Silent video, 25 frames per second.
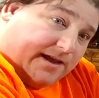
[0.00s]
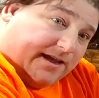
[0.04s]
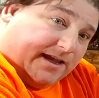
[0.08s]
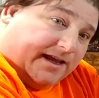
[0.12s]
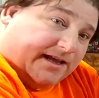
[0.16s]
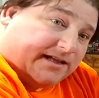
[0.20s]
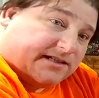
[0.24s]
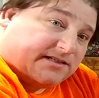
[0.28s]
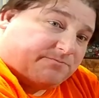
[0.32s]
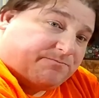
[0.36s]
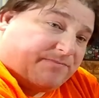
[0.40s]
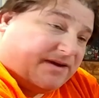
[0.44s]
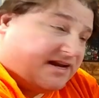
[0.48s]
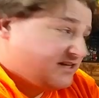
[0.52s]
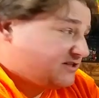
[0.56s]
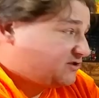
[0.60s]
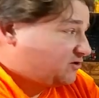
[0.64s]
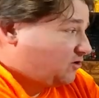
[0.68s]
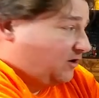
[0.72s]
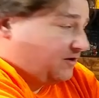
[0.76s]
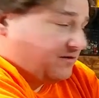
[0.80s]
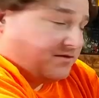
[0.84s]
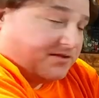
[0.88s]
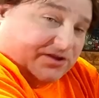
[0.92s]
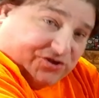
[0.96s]
It's based
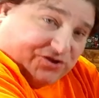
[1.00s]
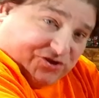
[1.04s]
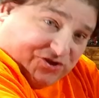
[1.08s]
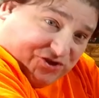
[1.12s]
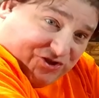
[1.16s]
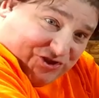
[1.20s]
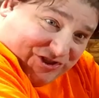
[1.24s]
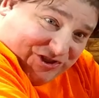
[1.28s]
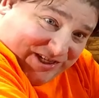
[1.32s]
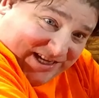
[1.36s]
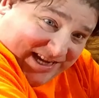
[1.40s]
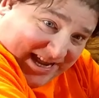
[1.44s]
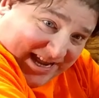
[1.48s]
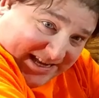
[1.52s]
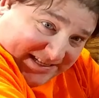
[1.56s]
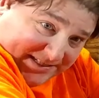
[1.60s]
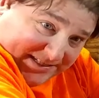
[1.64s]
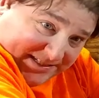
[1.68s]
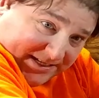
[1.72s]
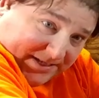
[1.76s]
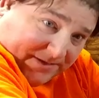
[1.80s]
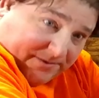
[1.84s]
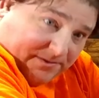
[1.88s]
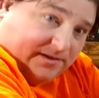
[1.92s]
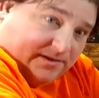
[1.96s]
on this
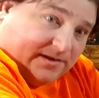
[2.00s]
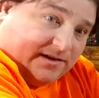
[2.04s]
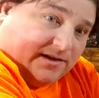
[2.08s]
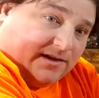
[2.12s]
chassis.